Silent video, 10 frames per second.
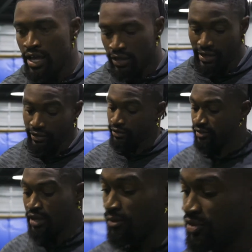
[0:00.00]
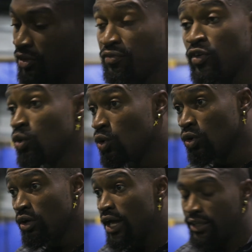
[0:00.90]
That comes to fuel,
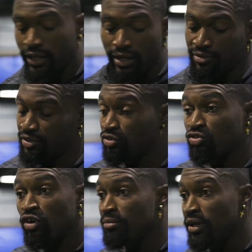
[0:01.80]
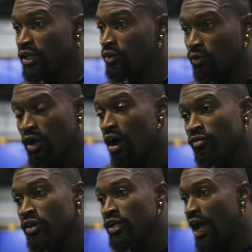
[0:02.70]
that comes to treatment and the
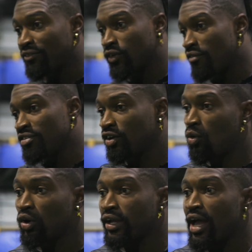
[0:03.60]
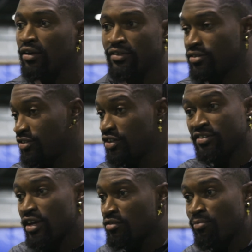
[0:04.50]
recovery after every single workout, because that's just
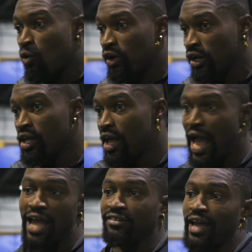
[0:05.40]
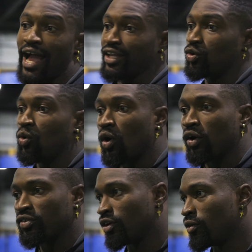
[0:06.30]
as important as the actual work.
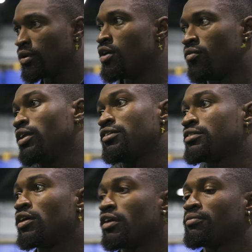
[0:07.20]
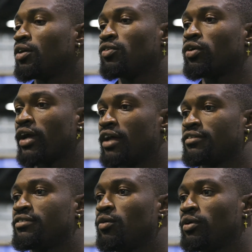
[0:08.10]
So really just learning from those older guys and
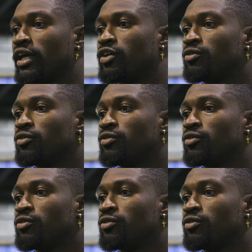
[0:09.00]
seeing what they do.